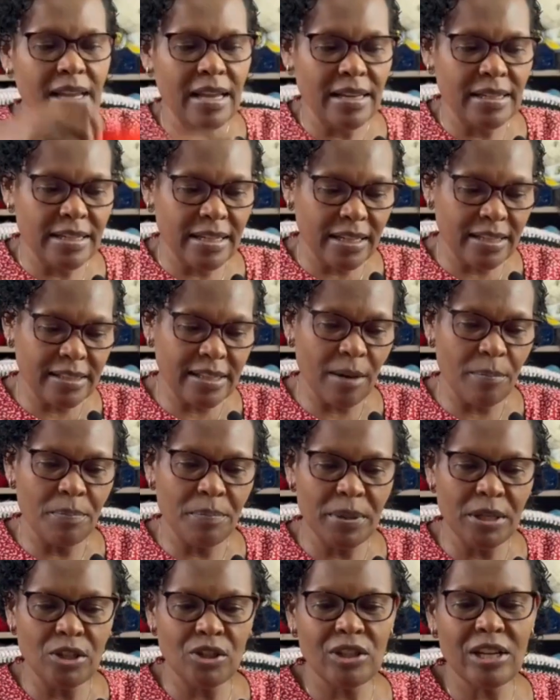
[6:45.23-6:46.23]
and take some
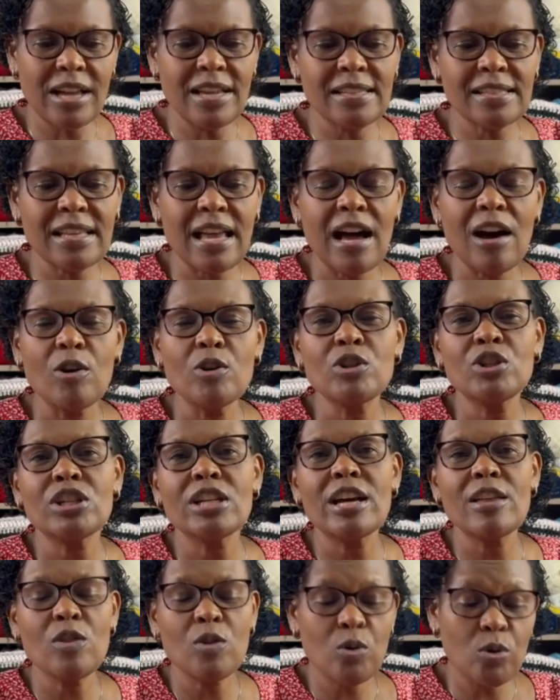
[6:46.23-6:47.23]
pictures, I'll
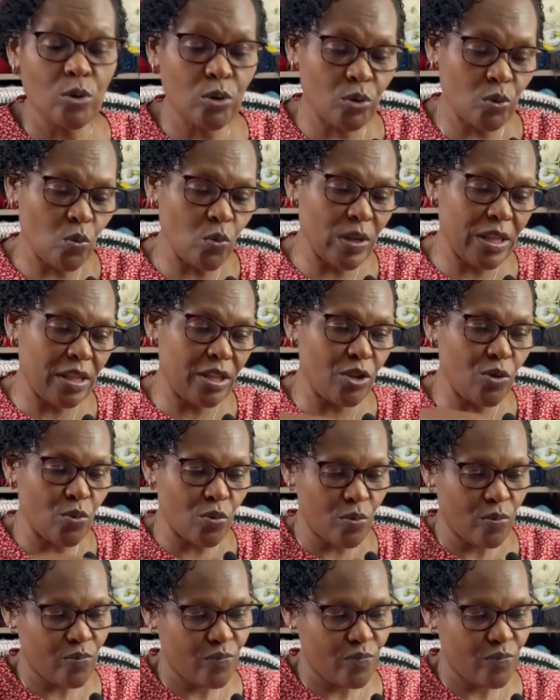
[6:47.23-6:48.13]
share those with you.